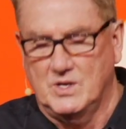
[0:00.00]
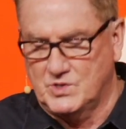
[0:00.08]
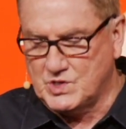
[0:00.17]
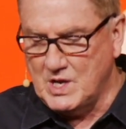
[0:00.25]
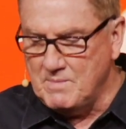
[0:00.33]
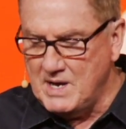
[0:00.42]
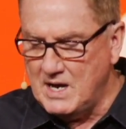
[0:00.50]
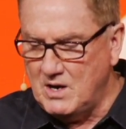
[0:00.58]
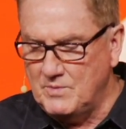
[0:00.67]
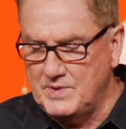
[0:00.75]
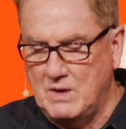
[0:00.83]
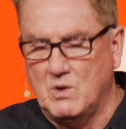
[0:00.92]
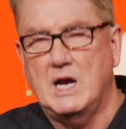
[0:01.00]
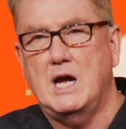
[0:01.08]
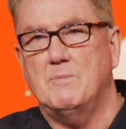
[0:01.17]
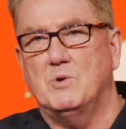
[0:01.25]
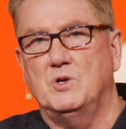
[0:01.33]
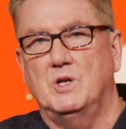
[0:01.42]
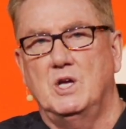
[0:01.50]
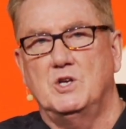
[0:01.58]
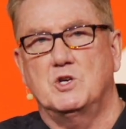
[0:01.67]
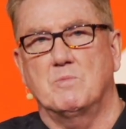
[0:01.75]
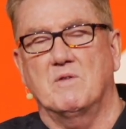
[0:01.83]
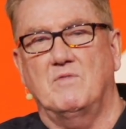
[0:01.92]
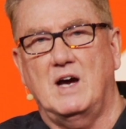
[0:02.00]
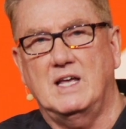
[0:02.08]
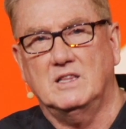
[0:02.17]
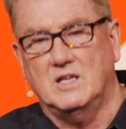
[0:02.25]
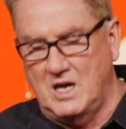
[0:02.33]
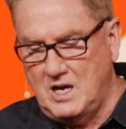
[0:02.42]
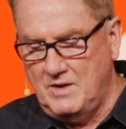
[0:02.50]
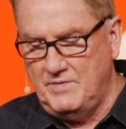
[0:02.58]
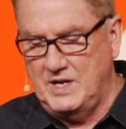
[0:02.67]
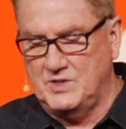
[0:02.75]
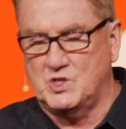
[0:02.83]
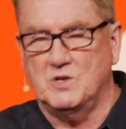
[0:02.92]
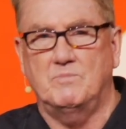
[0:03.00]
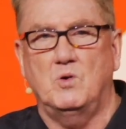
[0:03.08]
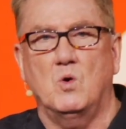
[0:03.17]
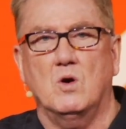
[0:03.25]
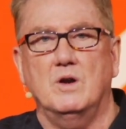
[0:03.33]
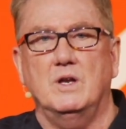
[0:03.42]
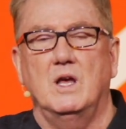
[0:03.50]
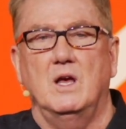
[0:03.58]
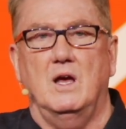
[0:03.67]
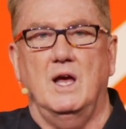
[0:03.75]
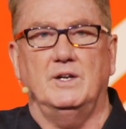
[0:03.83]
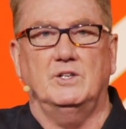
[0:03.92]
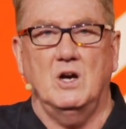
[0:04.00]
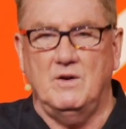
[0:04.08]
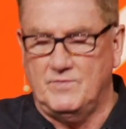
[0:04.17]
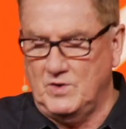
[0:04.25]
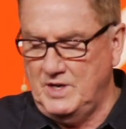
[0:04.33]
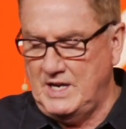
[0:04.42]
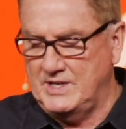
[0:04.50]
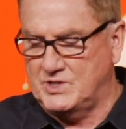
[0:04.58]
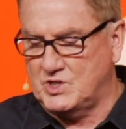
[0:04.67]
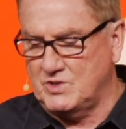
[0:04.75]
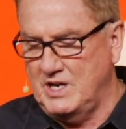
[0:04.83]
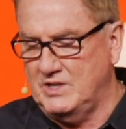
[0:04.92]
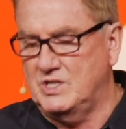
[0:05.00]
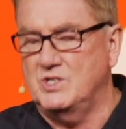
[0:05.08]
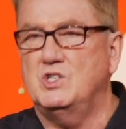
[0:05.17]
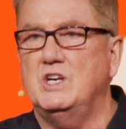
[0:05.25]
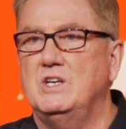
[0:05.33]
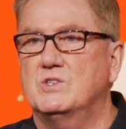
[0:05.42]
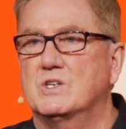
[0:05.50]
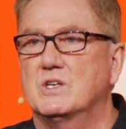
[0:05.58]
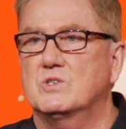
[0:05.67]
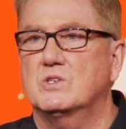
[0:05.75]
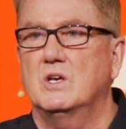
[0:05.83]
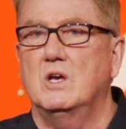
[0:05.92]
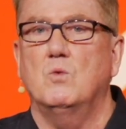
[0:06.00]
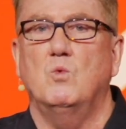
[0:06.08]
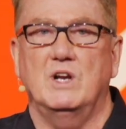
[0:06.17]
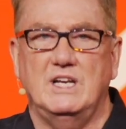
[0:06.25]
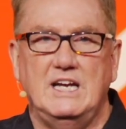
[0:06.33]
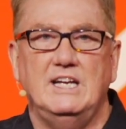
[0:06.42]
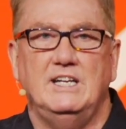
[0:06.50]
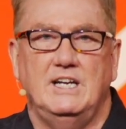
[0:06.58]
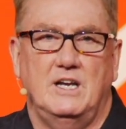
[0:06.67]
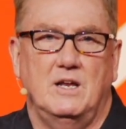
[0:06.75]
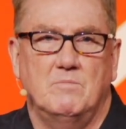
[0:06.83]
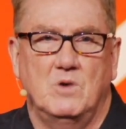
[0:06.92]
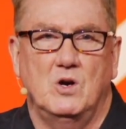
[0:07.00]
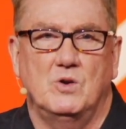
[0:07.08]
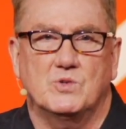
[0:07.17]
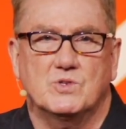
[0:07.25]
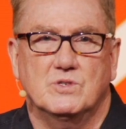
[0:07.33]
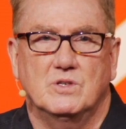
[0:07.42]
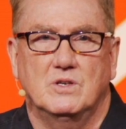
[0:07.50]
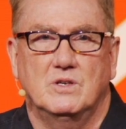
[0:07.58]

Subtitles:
Somehow they were able to provide love and support and comfort and strength to Jesus when he needed it most.